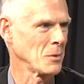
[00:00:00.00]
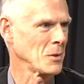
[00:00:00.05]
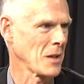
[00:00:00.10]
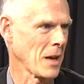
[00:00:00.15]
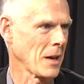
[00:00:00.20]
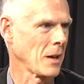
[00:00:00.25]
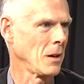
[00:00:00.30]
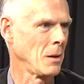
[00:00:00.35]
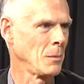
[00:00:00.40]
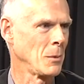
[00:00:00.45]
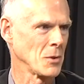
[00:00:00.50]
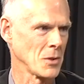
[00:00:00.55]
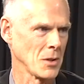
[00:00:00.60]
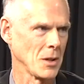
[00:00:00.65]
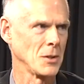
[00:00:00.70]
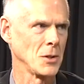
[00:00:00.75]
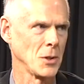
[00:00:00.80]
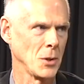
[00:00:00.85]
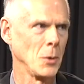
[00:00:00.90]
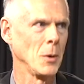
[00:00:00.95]
It was like almost
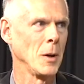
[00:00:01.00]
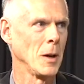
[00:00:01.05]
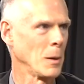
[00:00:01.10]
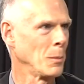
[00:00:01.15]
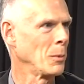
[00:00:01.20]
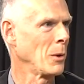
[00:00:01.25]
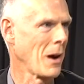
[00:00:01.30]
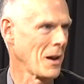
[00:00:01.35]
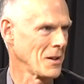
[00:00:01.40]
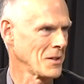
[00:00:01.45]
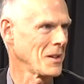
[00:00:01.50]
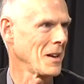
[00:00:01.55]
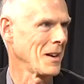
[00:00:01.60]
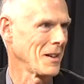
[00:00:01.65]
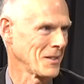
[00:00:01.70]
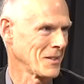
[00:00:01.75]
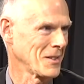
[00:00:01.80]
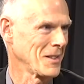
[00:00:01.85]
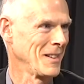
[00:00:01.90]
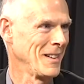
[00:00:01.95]
a 2-year
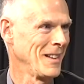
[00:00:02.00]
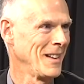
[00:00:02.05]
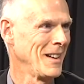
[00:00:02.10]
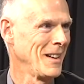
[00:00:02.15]
process,